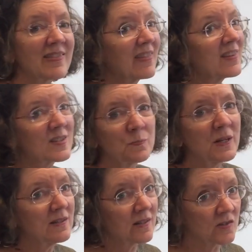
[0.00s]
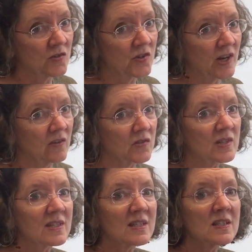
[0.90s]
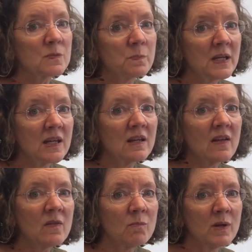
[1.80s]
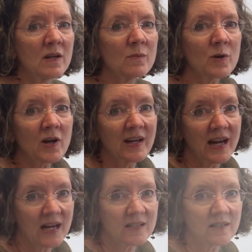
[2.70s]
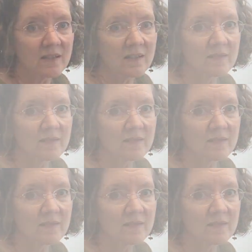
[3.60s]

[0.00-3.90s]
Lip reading: then the speed doesn't change, because the speed and the medium are connected.